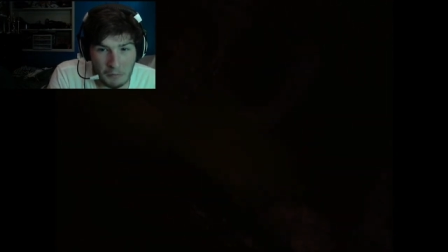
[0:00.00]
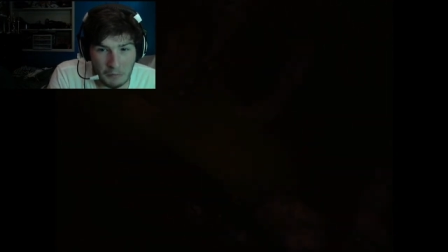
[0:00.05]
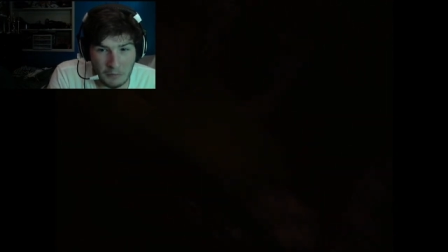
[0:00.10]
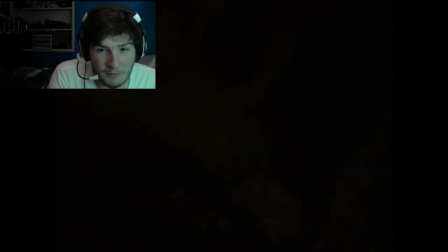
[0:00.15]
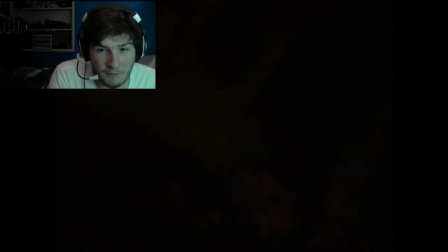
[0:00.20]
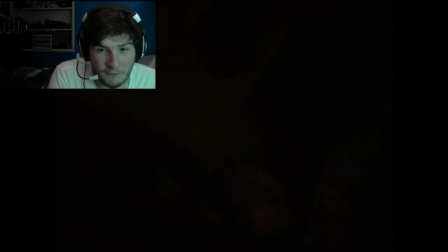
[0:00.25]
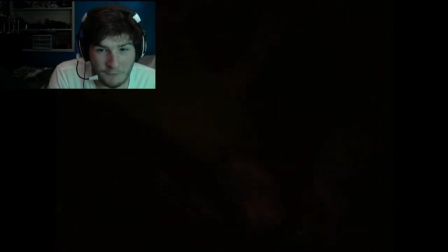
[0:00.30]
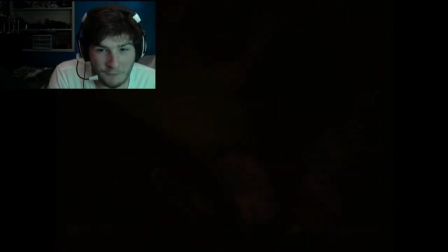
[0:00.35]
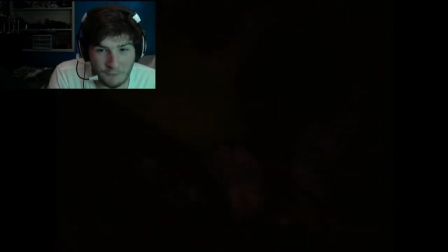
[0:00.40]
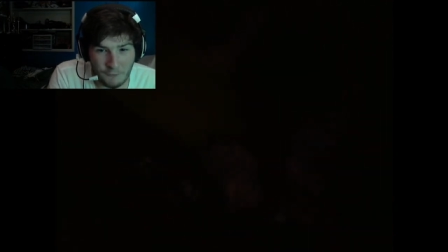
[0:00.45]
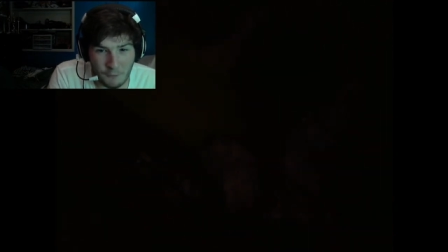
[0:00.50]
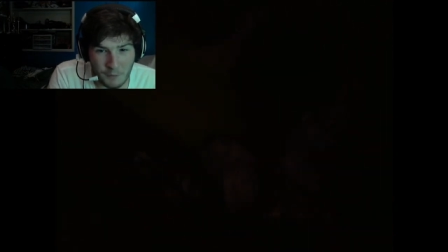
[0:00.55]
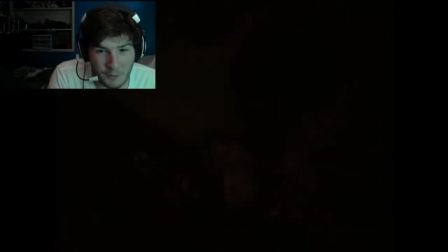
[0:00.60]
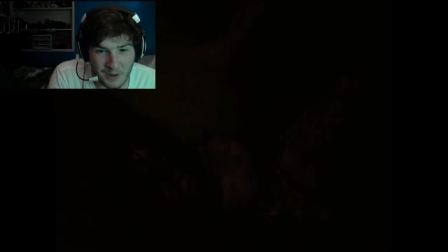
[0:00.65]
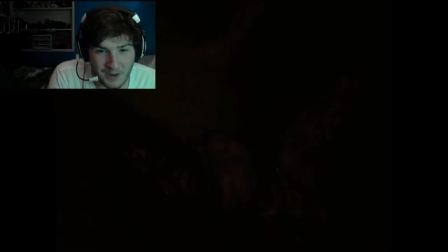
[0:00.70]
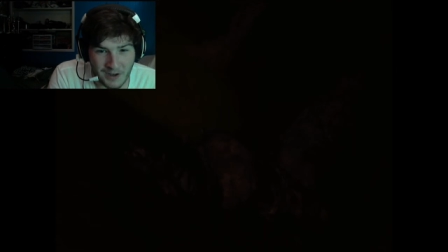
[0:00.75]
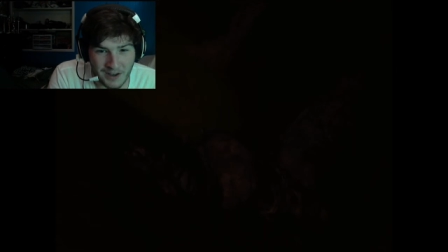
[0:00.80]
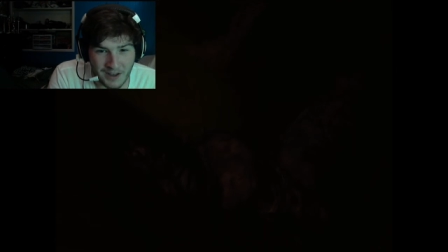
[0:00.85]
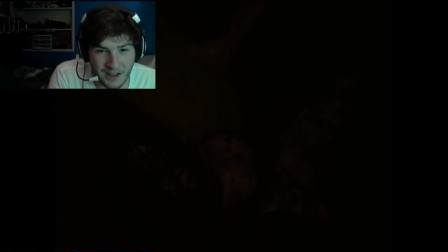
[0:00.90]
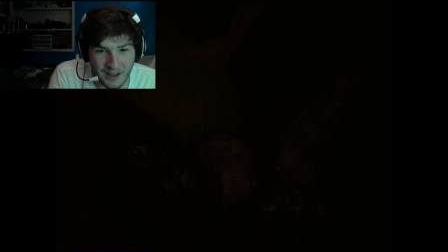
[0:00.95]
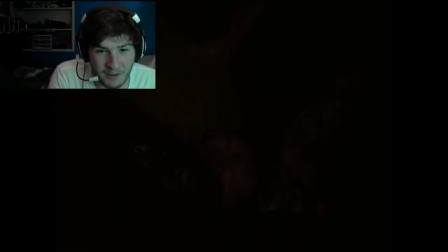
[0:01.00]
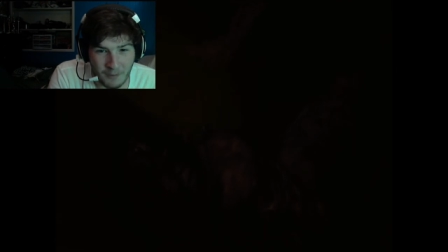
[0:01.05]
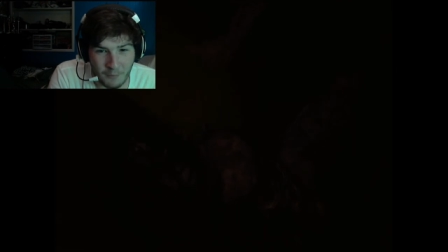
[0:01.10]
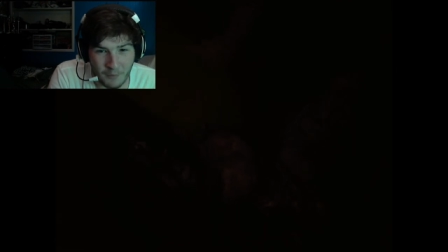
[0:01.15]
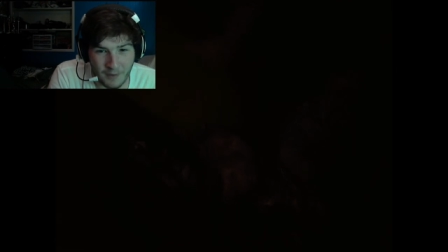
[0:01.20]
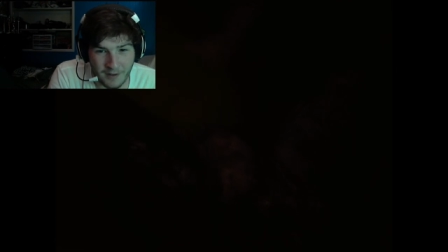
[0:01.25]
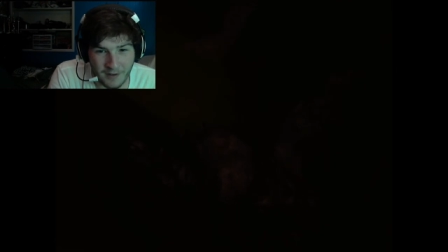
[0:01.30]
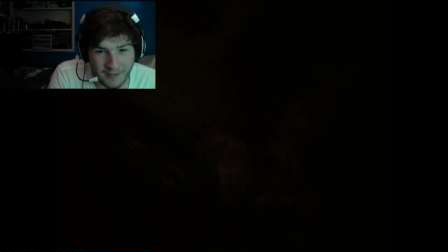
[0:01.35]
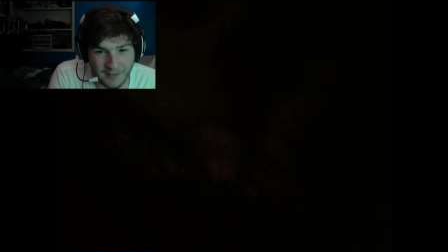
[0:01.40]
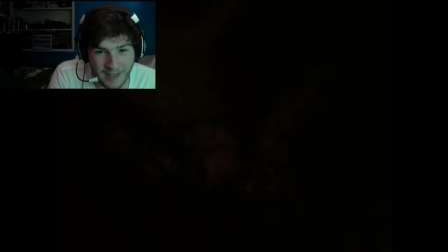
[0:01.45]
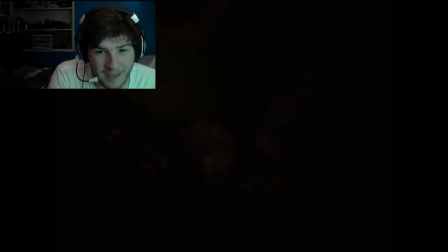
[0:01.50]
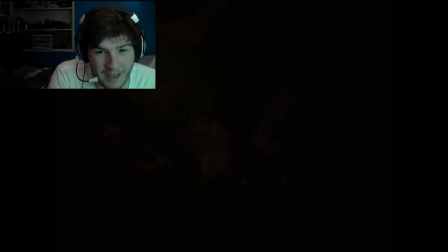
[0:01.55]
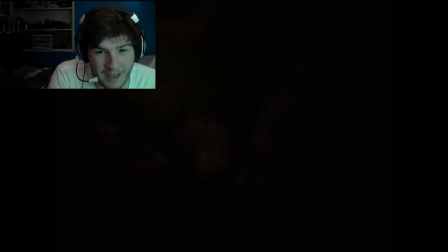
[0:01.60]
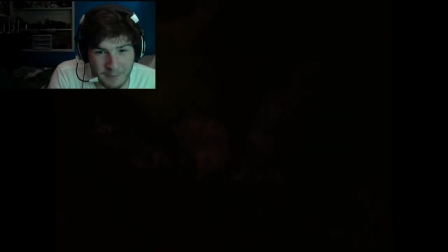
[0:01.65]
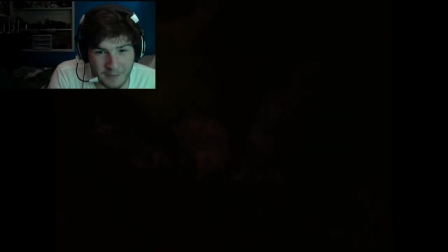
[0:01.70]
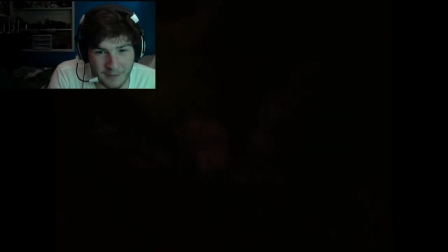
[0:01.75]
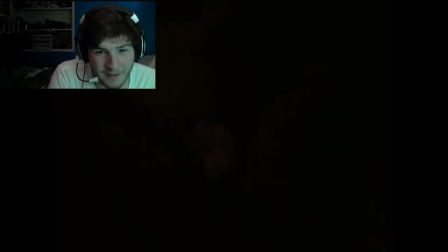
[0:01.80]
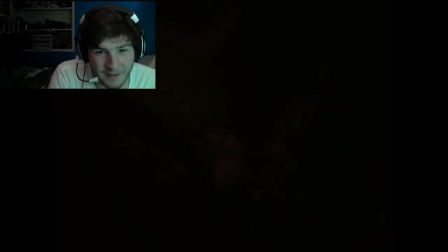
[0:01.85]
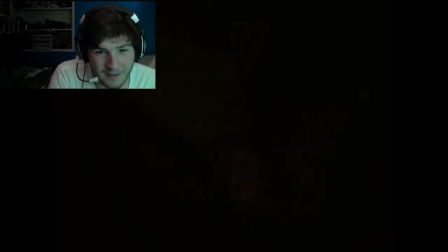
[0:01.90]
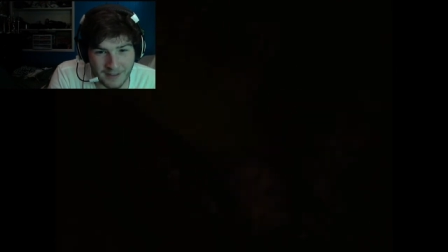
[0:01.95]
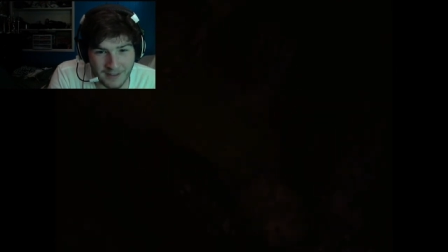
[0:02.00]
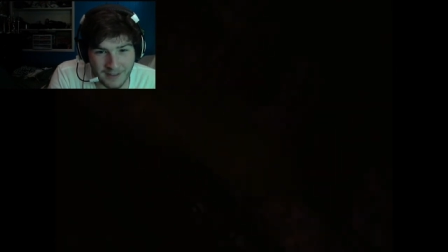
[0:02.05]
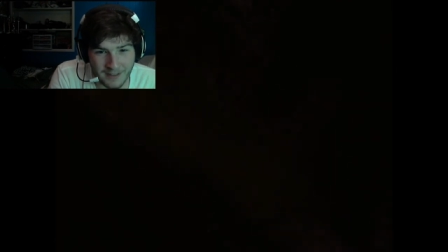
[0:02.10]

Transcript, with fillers: Holy fucking hell, what is happening?